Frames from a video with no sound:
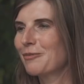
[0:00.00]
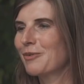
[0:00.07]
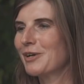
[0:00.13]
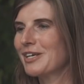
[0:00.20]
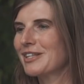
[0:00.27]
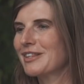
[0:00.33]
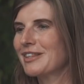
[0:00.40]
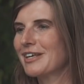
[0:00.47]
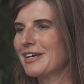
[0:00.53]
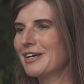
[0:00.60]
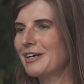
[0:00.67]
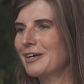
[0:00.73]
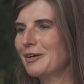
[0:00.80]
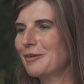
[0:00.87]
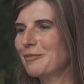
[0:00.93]
with
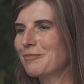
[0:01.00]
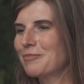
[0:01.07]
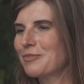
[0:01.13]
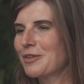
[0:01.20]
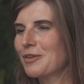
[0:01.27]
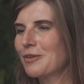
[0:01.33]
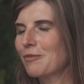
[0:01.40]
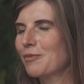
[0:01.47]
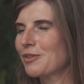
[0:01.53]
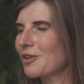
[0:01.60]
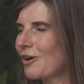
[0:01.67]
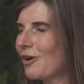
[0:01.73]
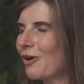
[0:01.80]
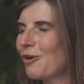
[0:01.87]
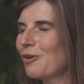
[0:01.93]
a
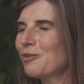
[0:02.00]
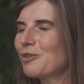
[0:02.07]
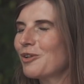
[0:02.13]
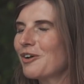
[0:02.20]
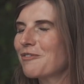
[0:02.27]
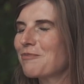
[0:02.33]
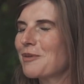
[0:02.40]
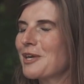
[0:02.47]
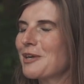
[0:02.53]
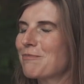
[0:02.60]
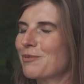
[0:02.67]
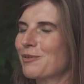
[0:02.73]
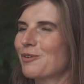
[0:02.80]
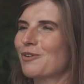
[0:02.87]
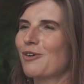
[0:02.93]
whole lot of
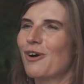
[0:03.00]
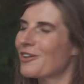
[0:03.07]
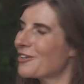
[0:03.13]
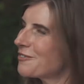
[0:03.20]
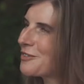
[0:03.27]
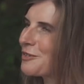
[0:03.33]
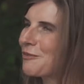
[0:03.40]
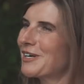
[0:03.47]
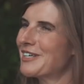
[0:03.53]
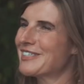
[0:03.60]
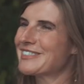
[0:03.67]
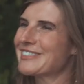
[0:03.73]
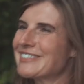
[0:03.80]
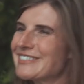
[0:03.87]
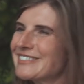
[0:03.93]
people all over the world.